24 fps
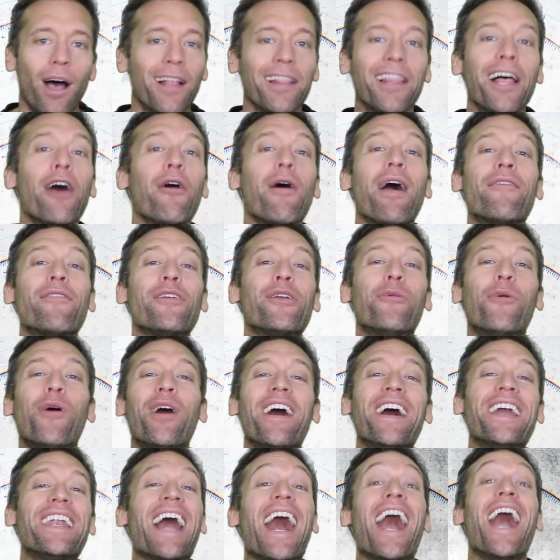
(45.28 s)
Hello
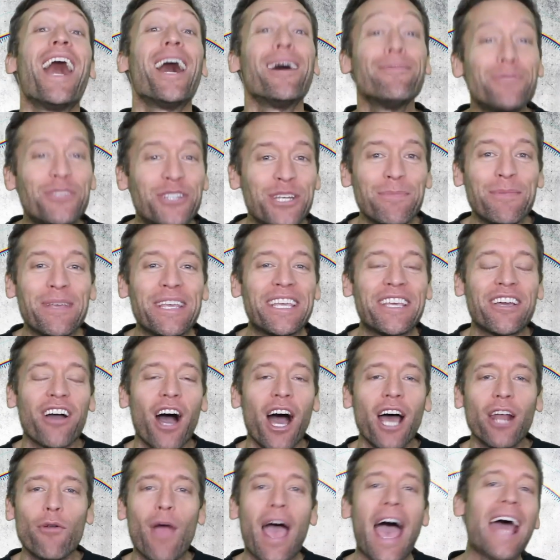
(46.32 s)
everyone, I'm Jimmy
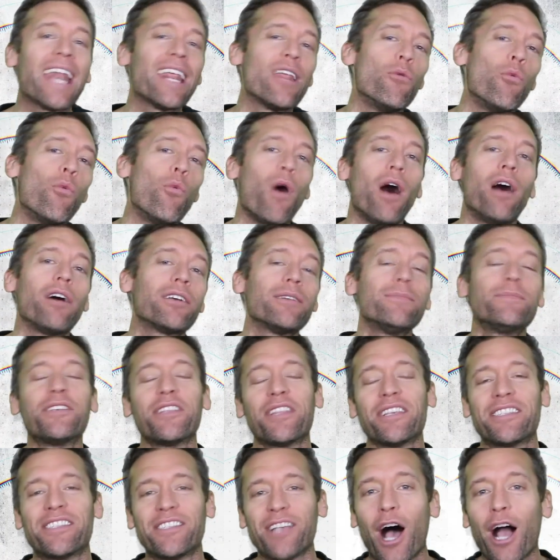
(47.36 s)
Conrad and welcome to
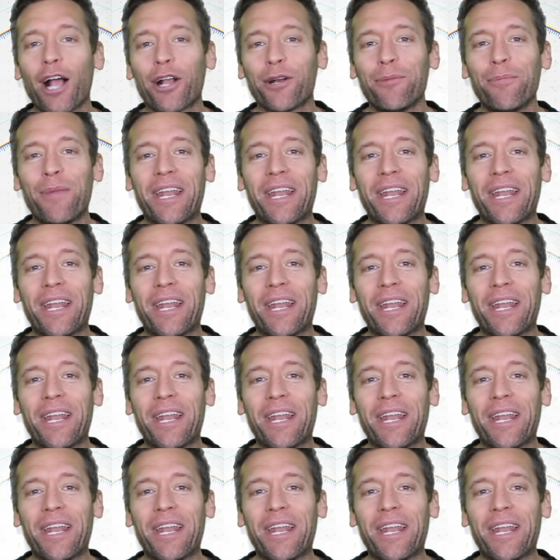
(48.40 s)
The Soccer